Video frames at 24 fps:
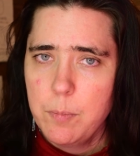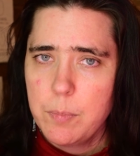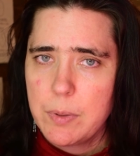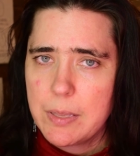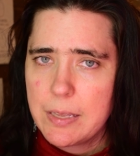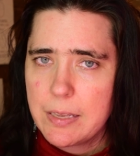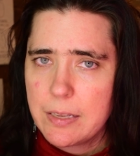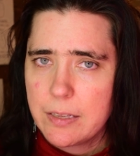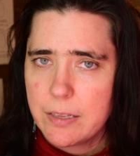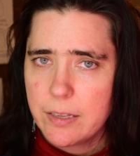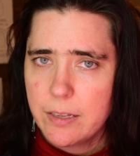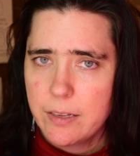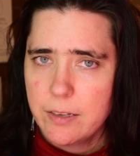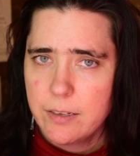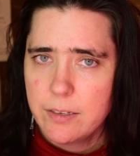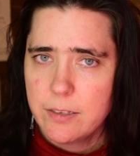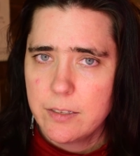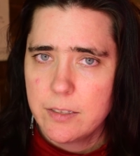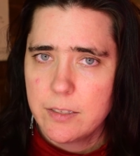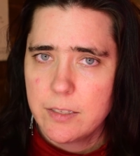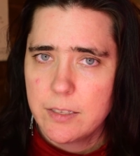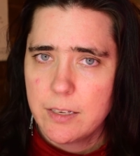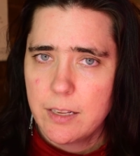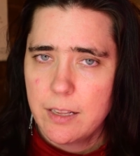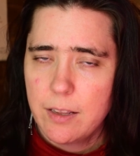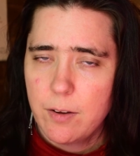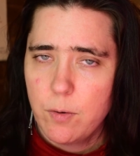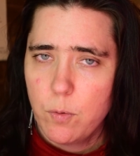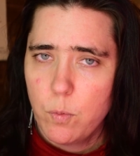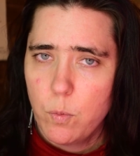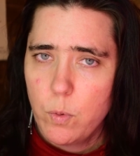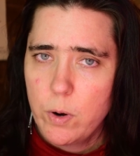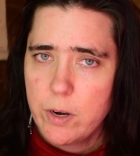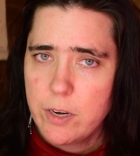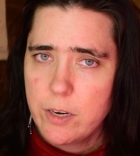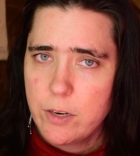because
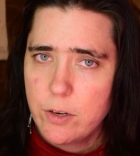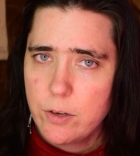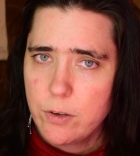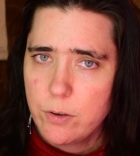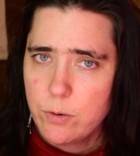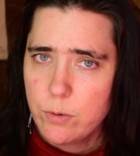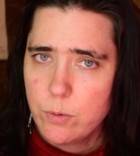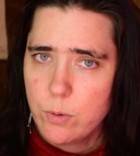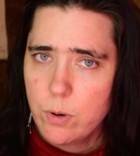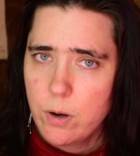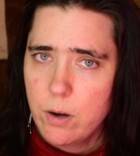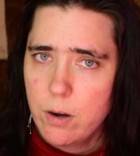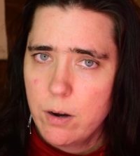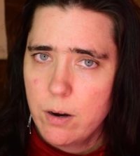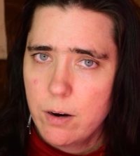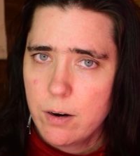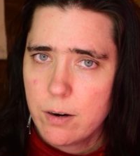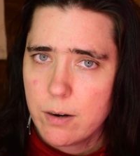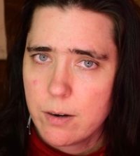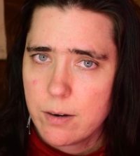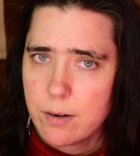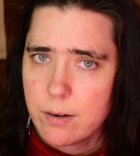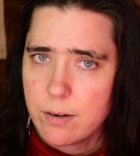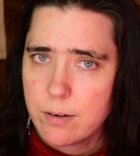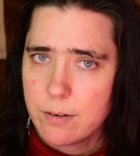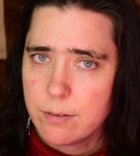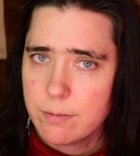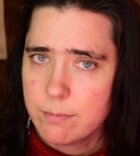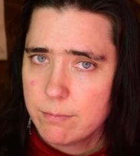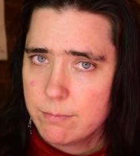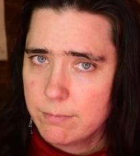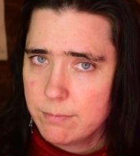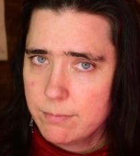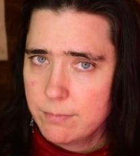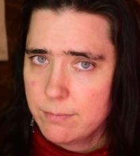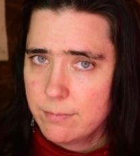when you are
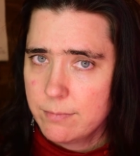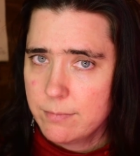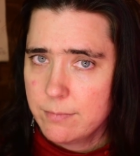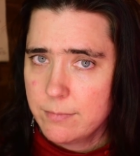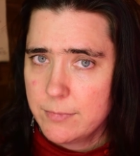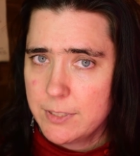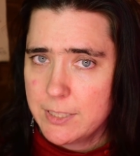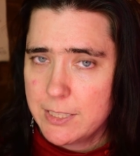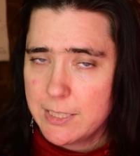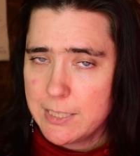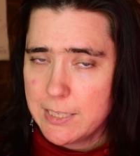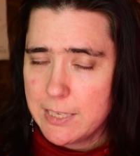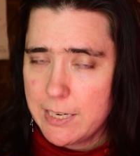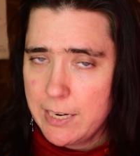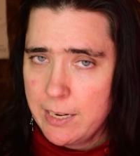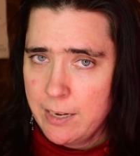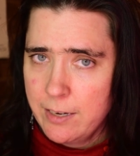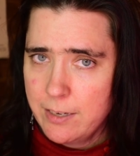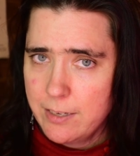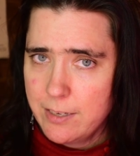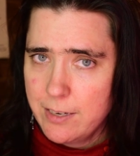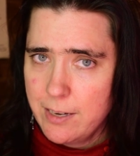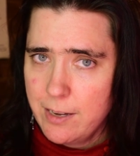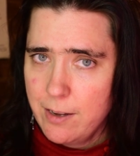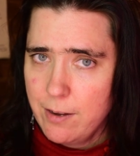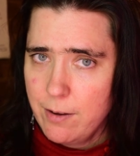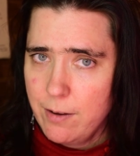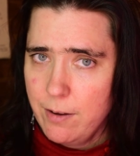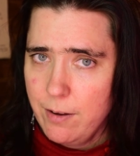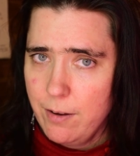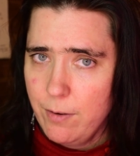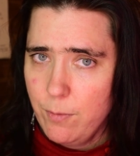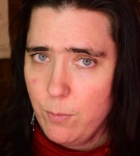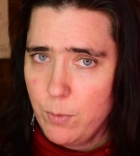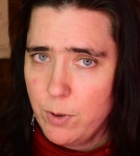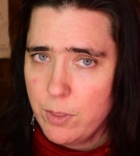
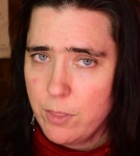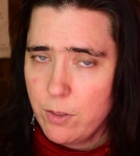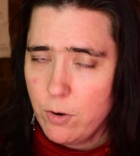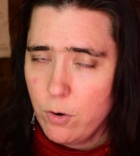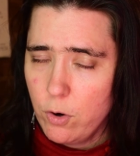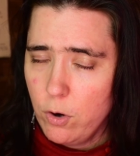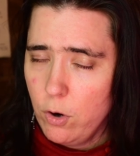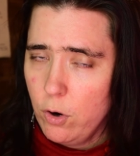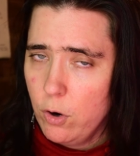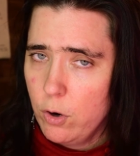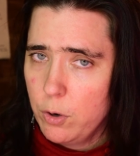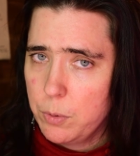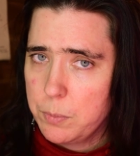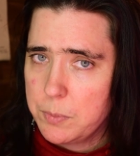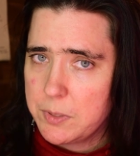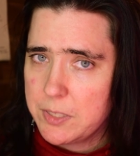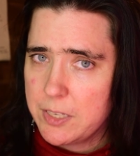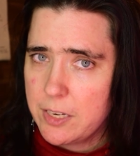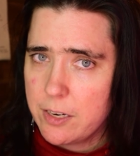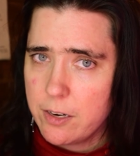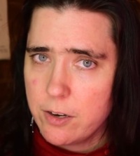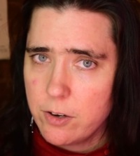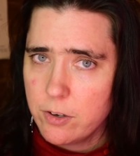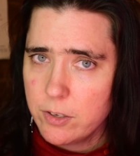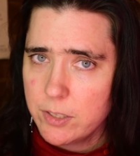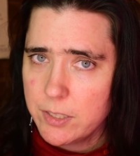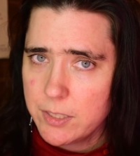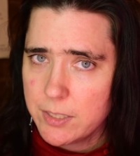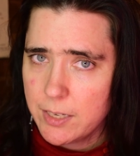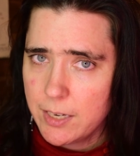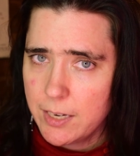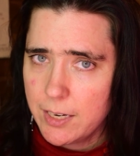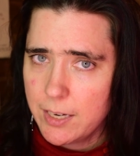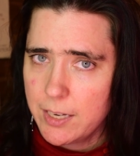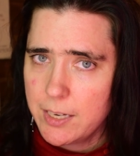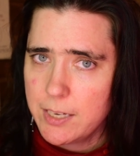standing with your arms at your
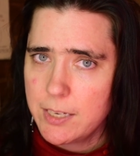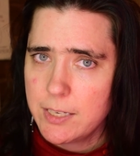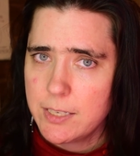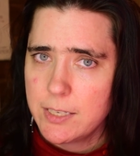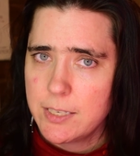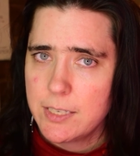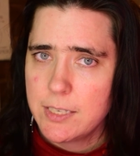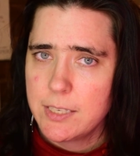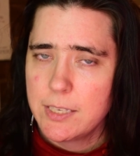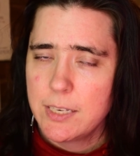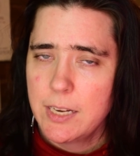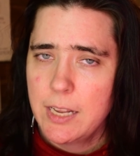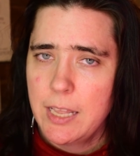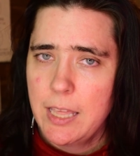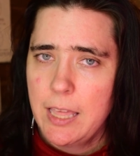side,